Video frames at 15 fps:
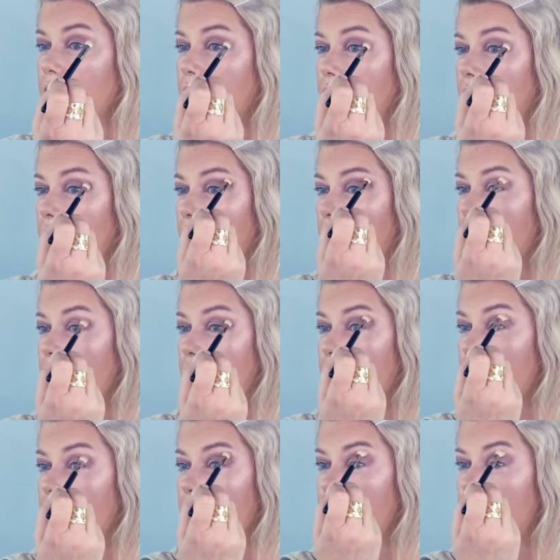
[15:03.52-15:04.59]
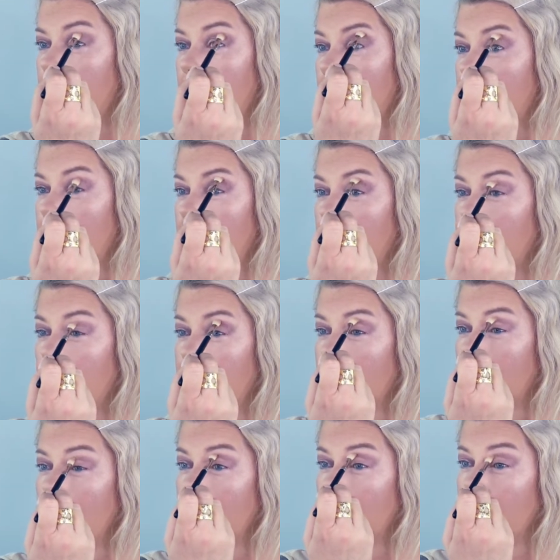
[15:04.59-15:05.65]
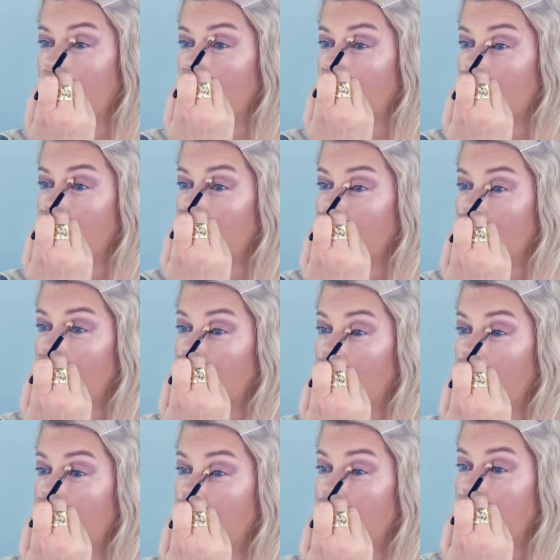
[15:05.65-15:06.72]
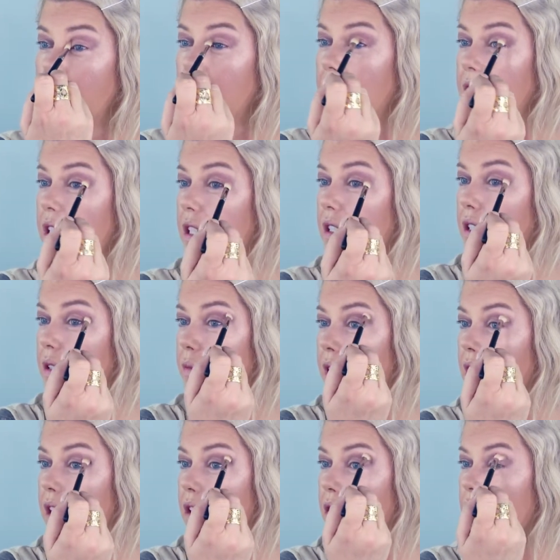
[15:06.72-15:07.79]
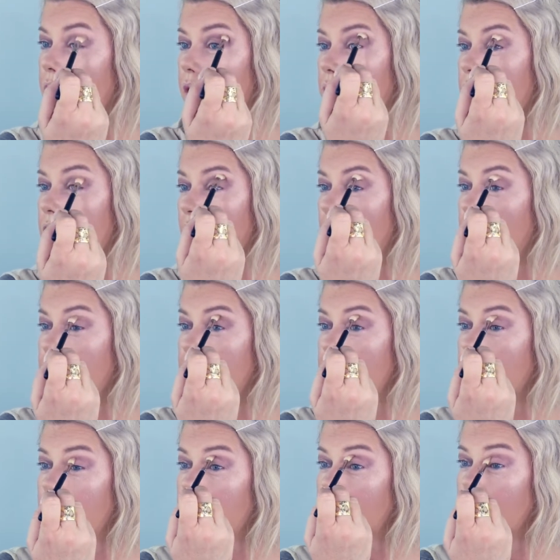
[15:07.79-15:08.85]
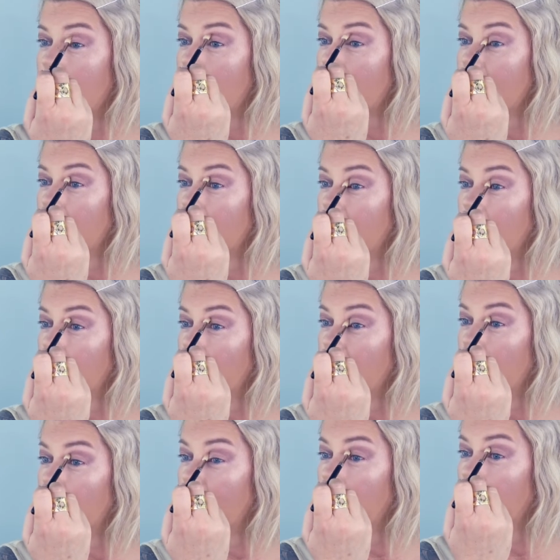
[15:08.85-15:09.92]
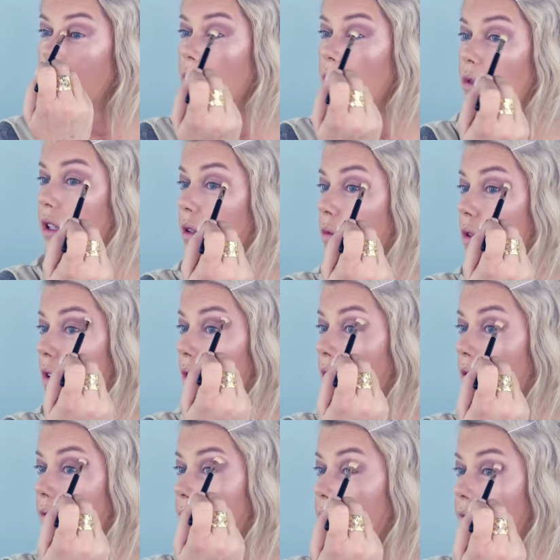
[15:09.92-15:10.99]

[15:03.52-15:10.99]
try and hold it on the end there. And as you're blending, just making sure the shape's staying in the roundabout what you want.